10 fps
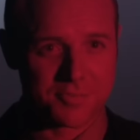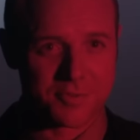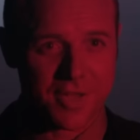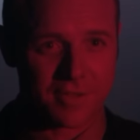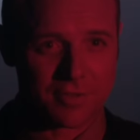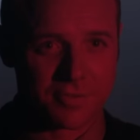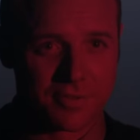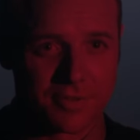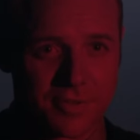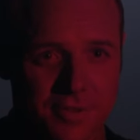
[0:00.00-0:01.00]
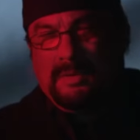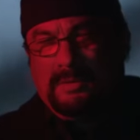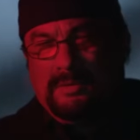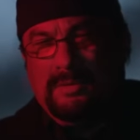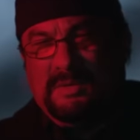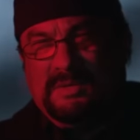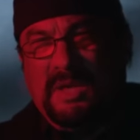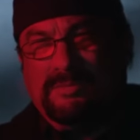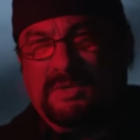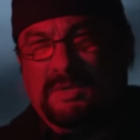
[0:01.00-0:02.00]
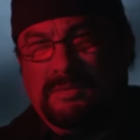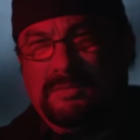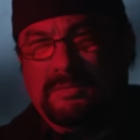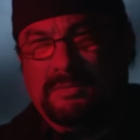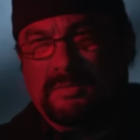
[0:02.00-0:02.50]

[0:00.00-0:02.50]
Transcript: is subjective. Truth is absolute.